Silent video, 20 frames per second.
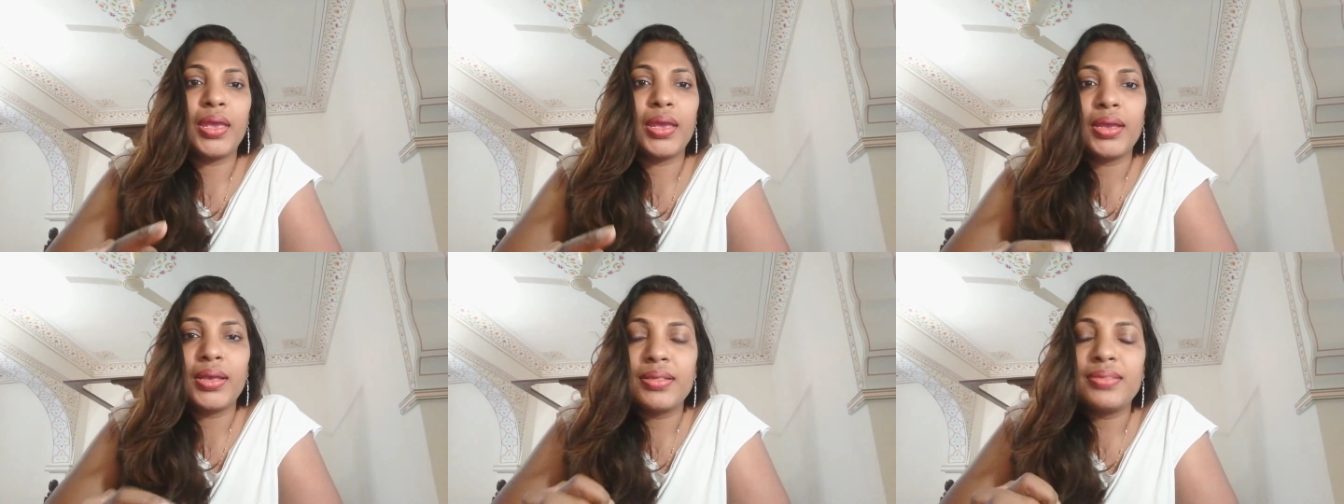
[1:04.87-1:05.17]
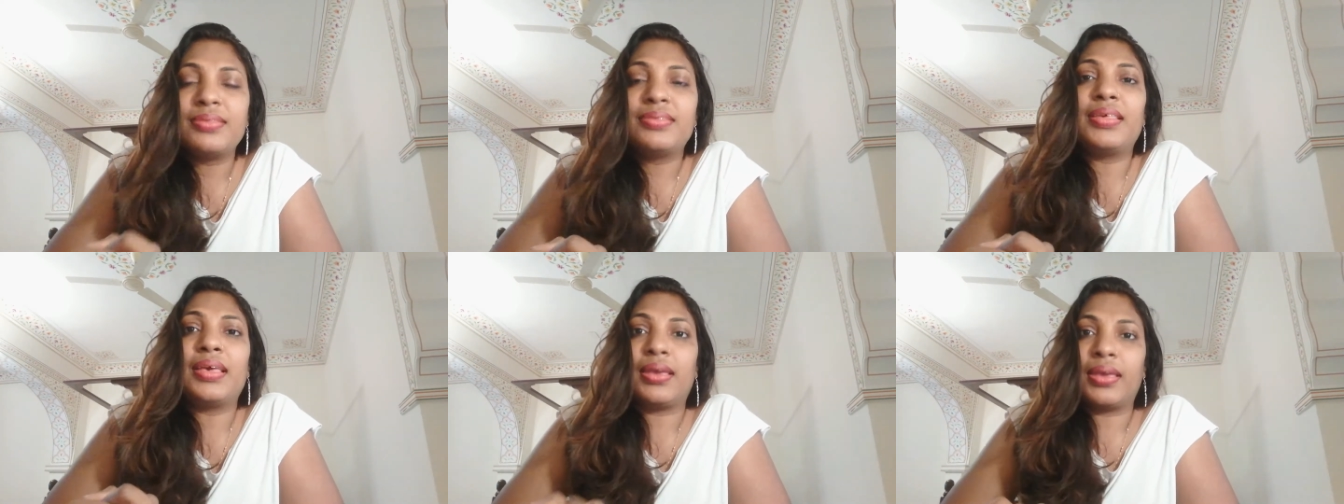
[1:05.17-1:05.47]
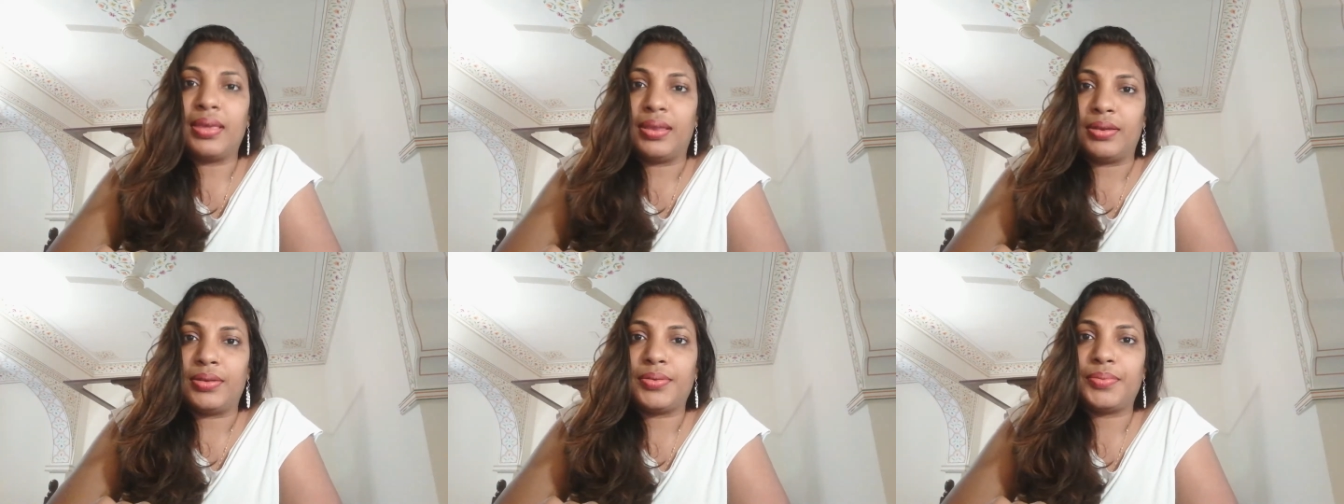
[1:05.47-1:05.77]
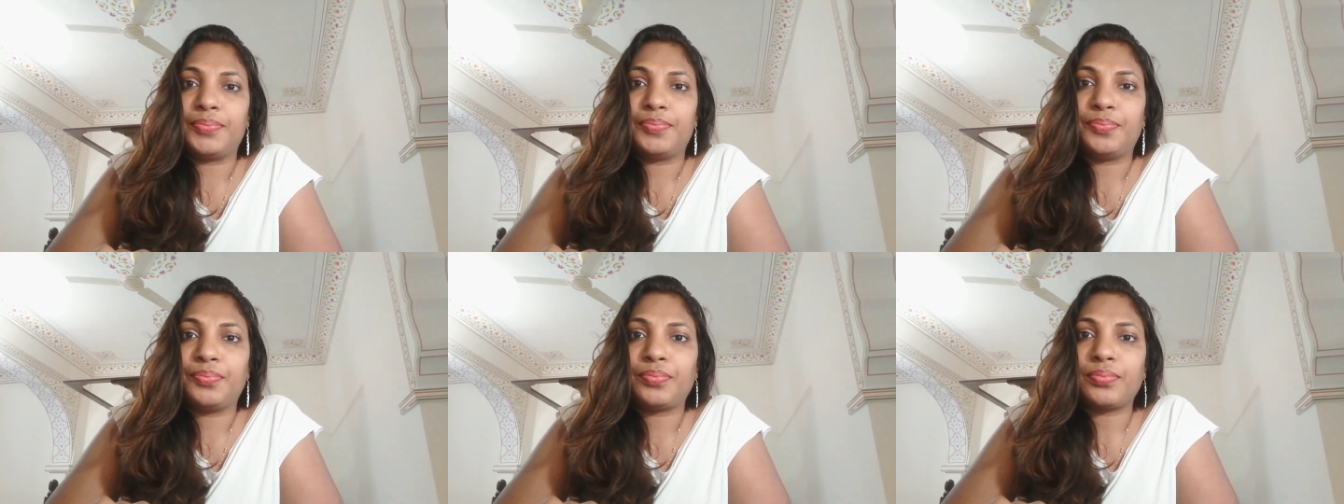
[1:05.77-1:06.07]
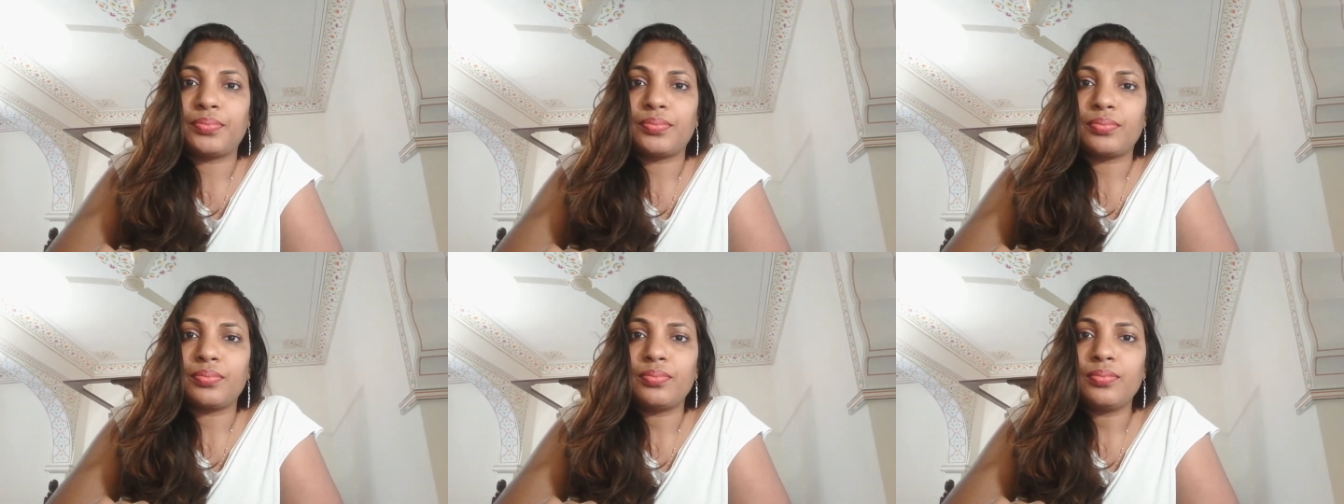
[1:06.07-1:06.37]
Second,
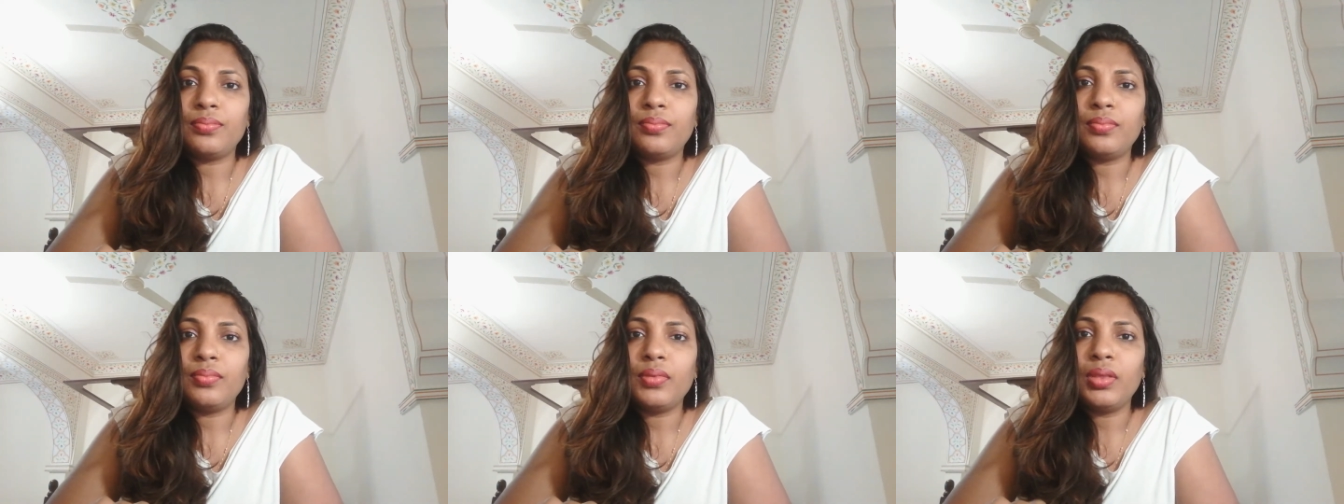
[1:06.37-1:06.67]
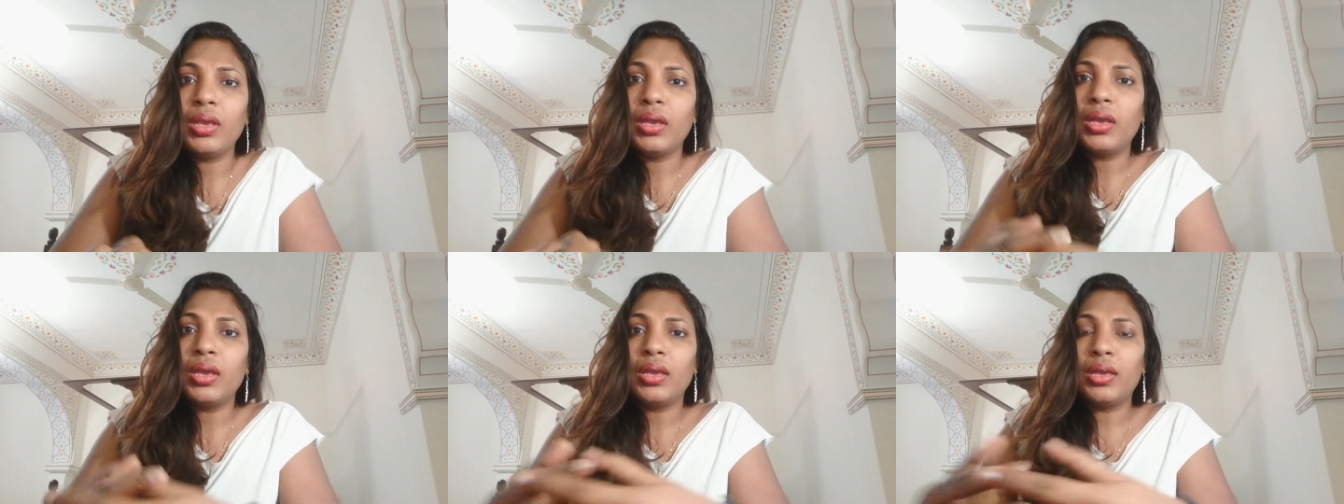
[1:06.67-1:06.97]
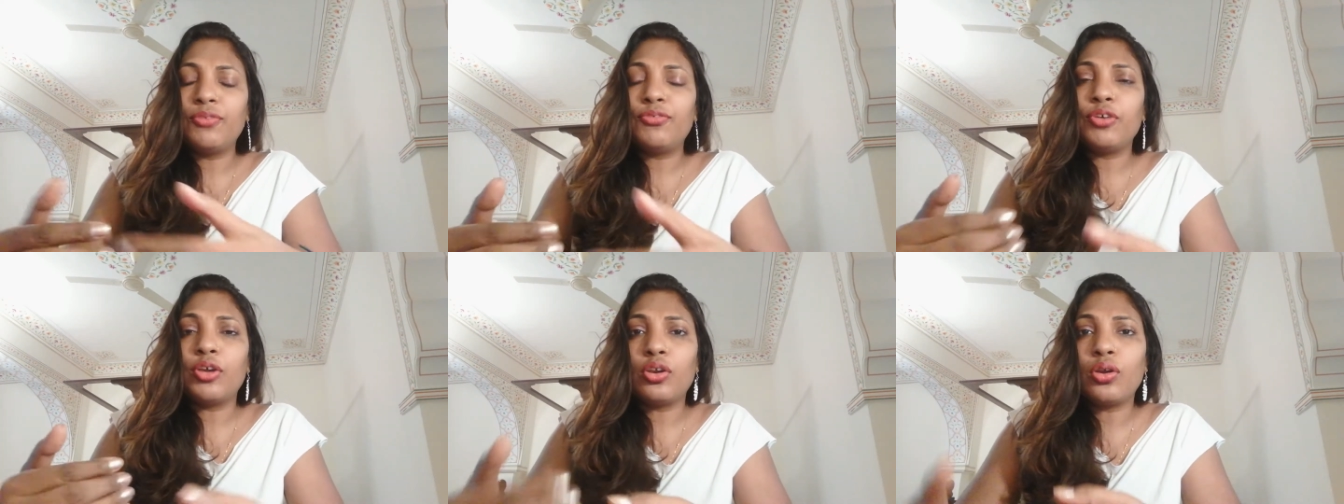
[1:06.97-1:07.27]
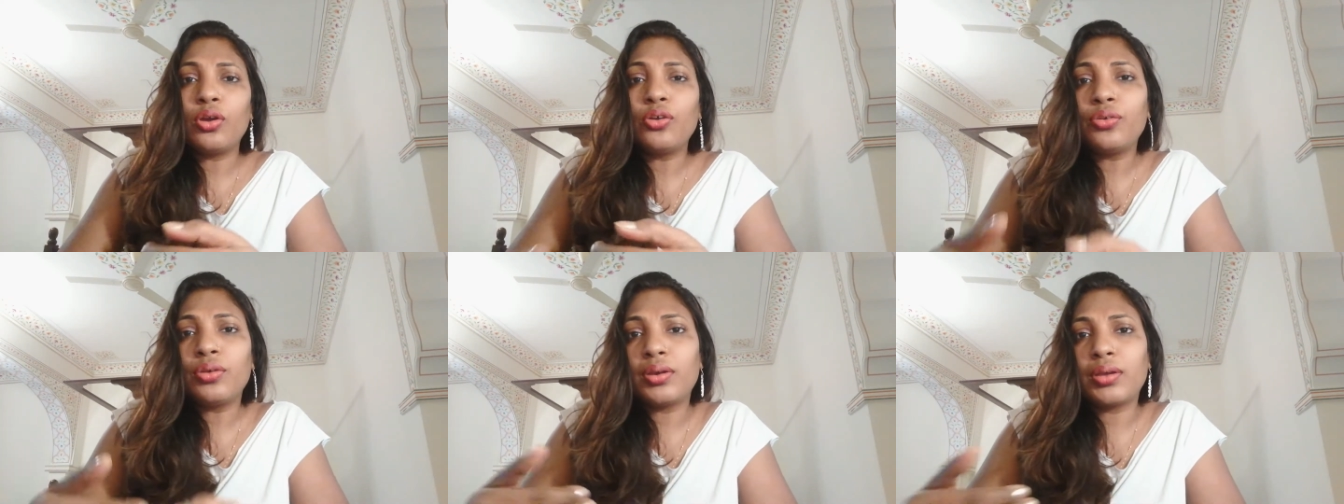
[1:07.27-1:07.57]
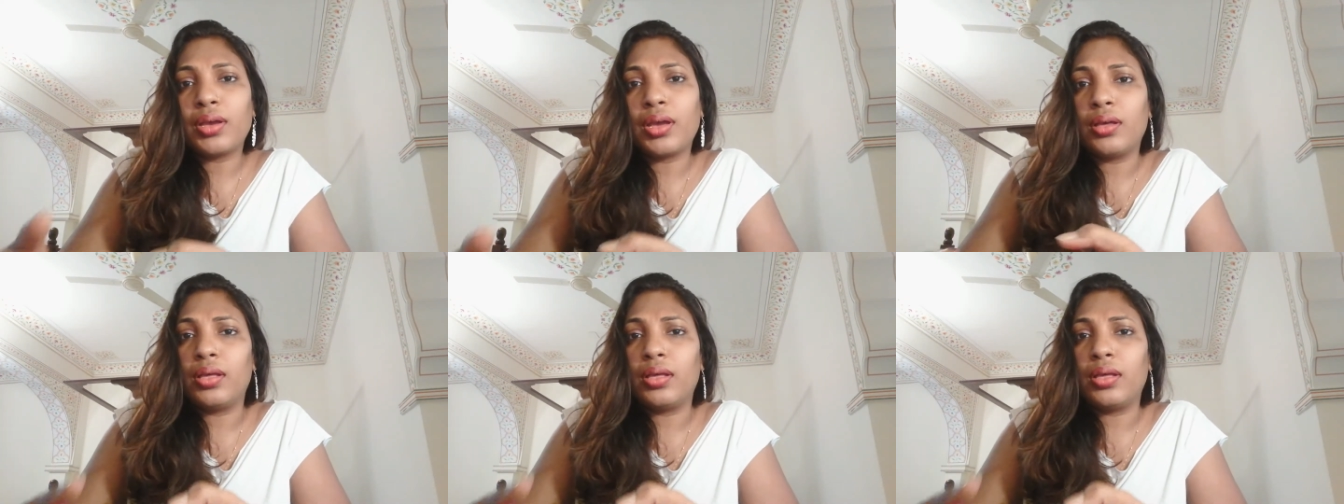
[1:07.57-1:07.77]
if you're not,